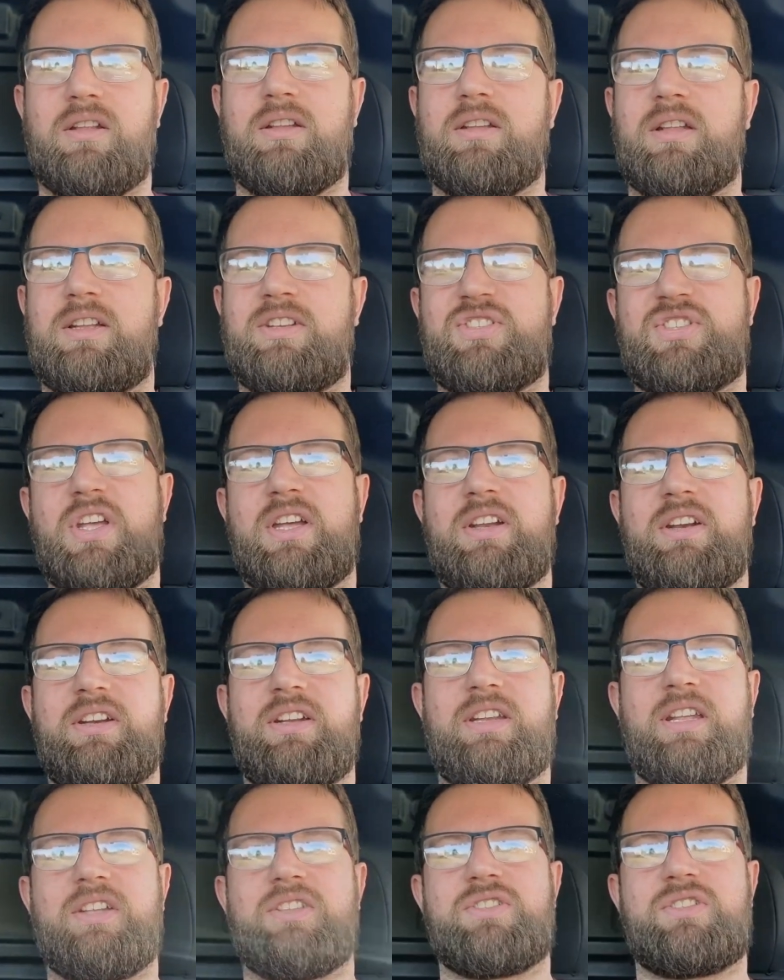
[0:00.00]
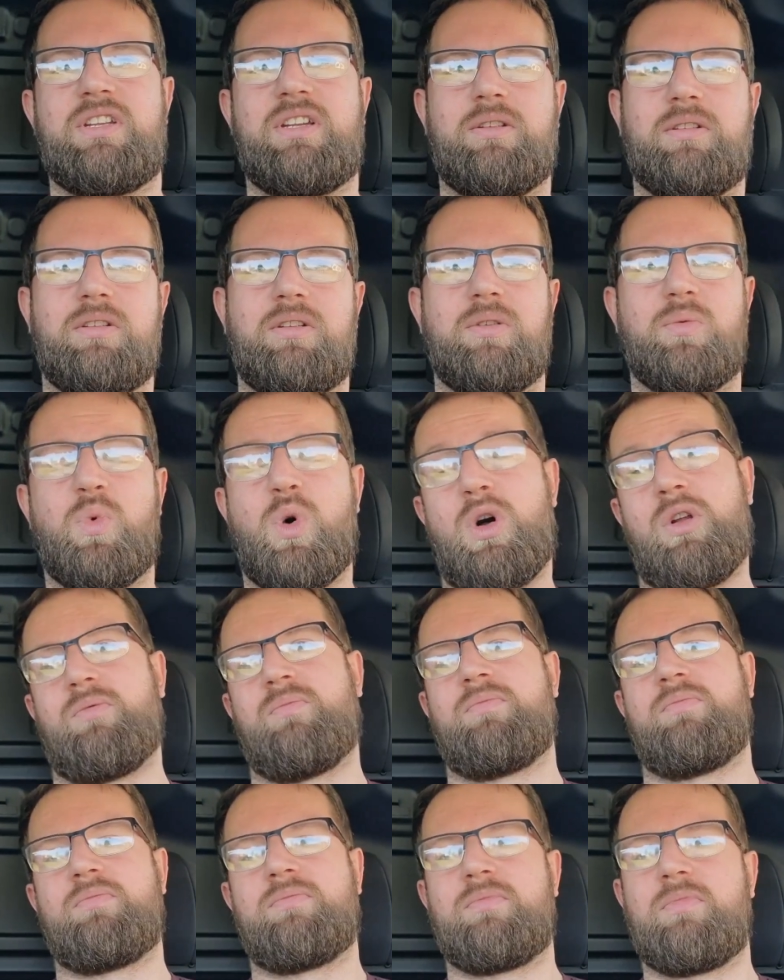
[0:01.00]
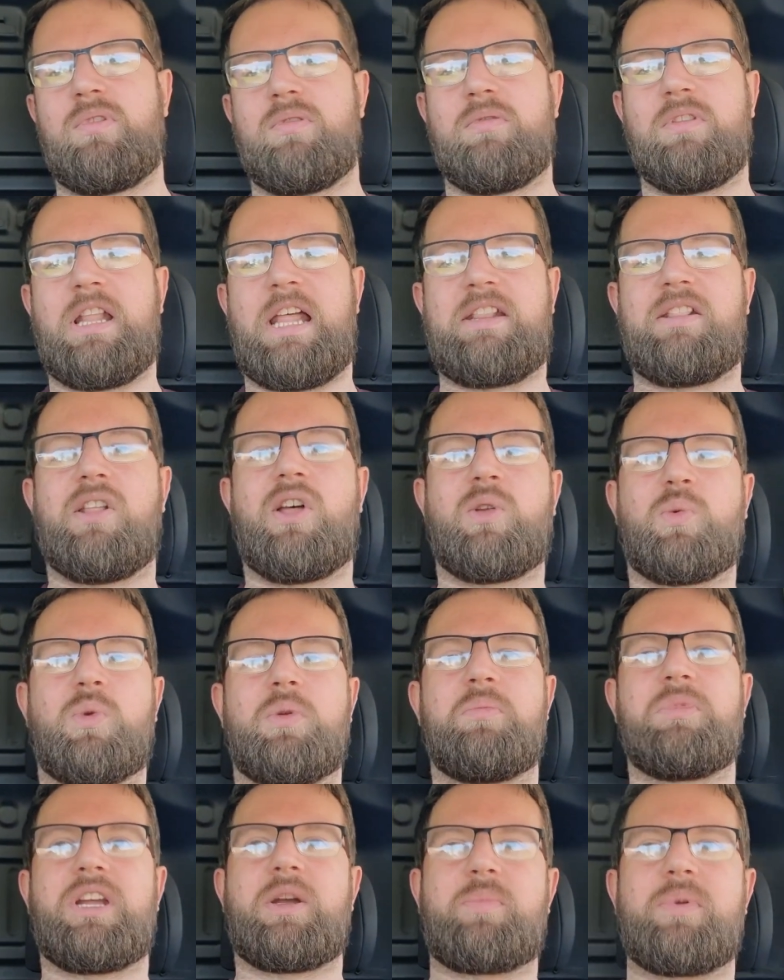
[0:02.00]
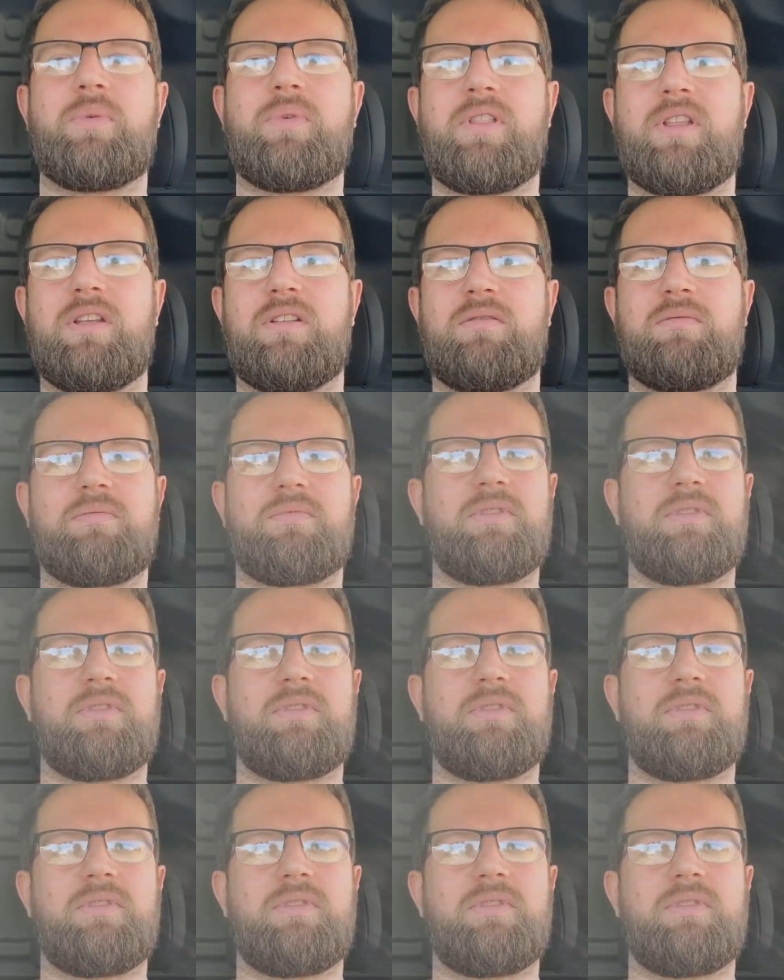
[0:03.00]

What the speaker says: I decided against it. One, landlord wouldn't be happy with it.